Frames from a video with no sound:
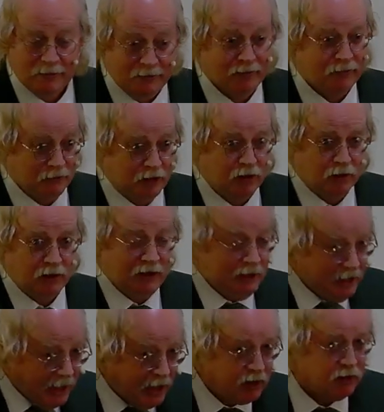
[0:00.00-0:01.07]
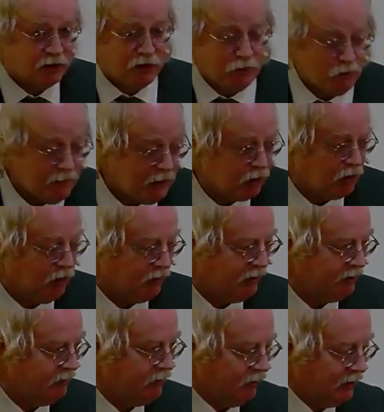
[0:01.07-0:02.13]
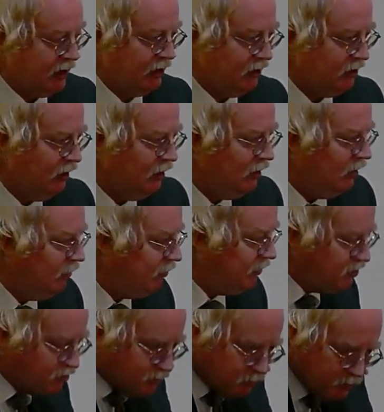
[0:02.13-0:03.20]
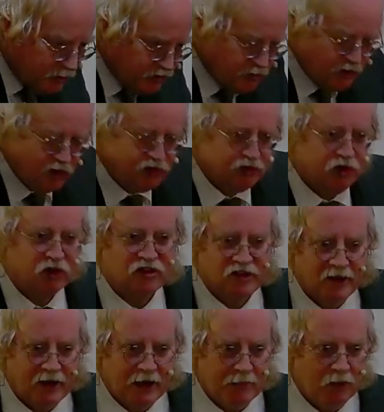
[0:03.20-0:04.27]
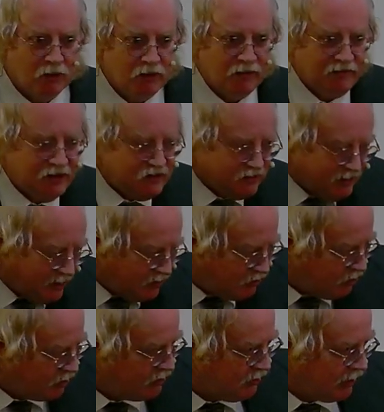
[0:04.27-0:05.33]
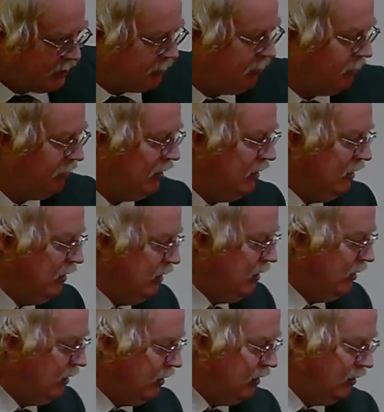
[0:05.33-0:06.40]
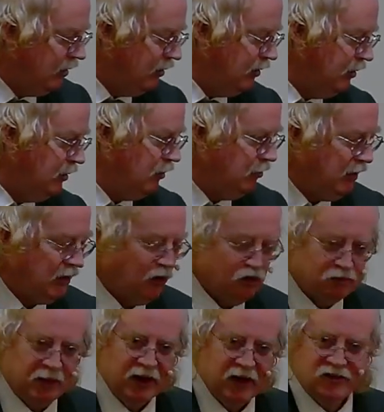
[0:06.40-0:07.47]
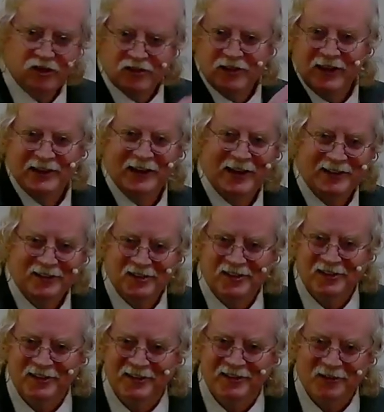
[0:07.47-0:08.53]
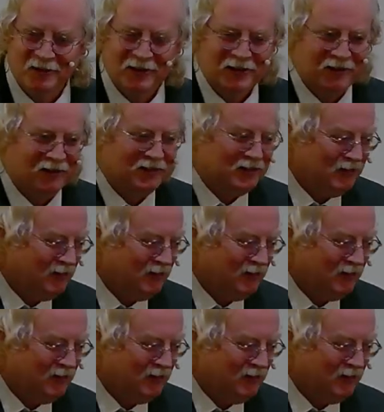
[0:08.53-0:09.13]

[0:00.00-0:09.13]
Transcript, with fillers: you know, he had a career going, okay? This, was, this took time. All of these things took time. Uh, but it goes by just like that, doesn't it? 20 years.